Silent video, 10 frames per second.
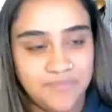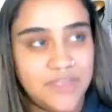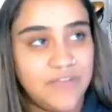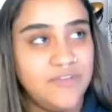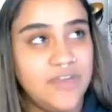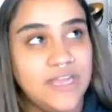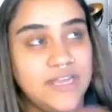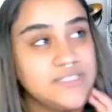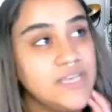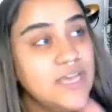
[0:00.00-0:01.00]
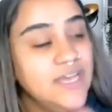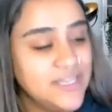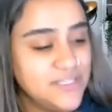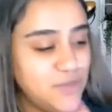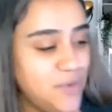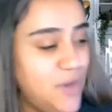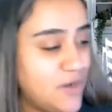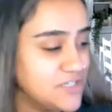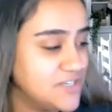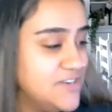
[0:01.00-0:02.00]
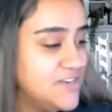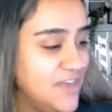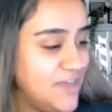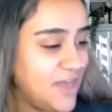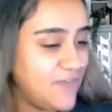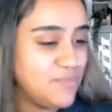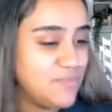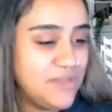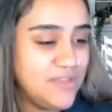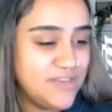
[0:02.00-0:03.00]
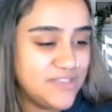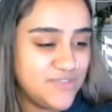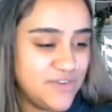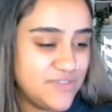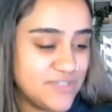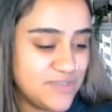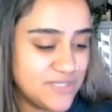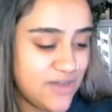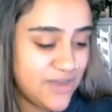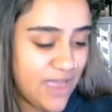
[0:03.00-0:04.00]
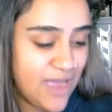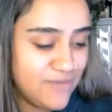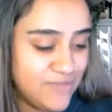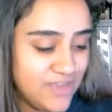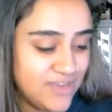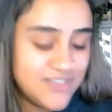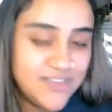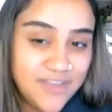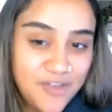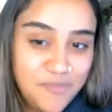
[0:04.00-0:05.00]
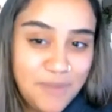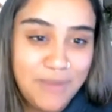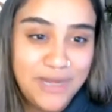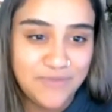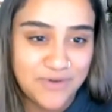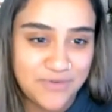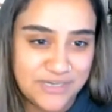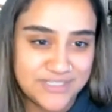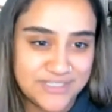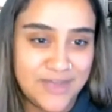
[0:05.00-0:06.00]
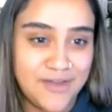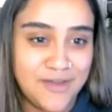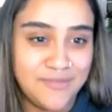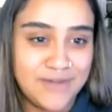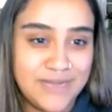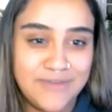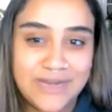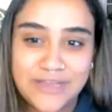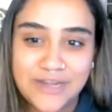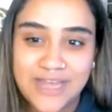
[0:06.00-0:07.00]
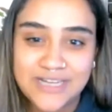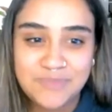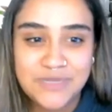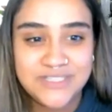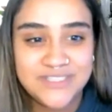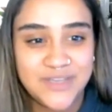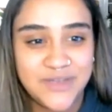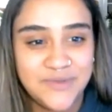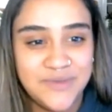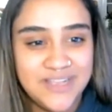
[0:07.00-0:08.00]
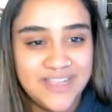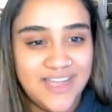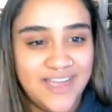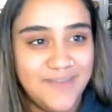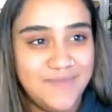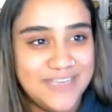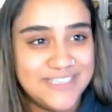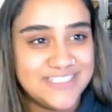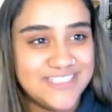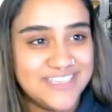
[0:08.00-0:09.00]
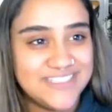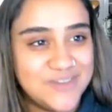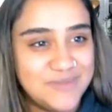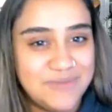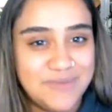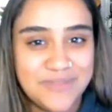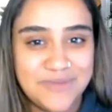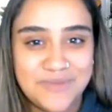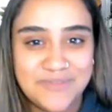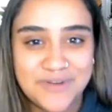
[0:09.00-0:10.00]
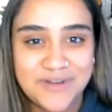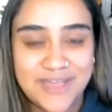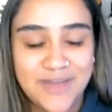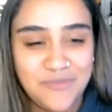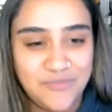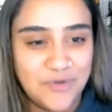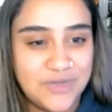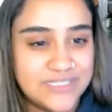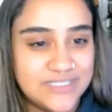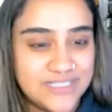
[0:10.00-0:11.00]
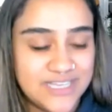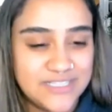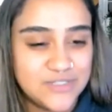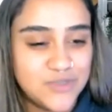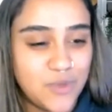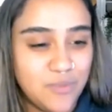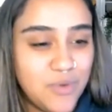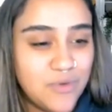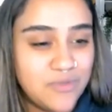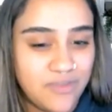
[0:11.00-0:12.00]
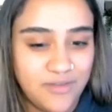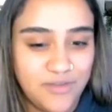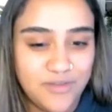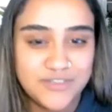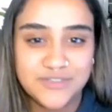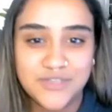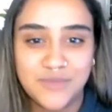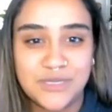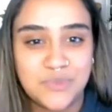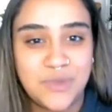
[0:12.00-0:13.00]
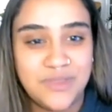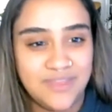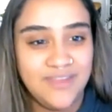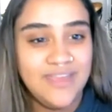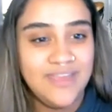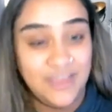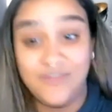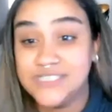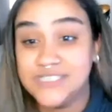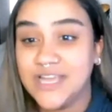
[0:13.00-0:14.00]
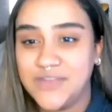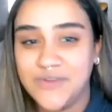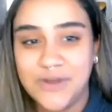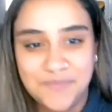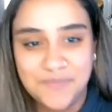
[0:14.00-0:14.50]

definitely. And it's so hard. And having been in the industry for as long as I have, I think I've met many recruiters that are really, really good at admin. So it's got to be one that we've got to look out for, because the data is so important. You can do so much with it if it's accurate.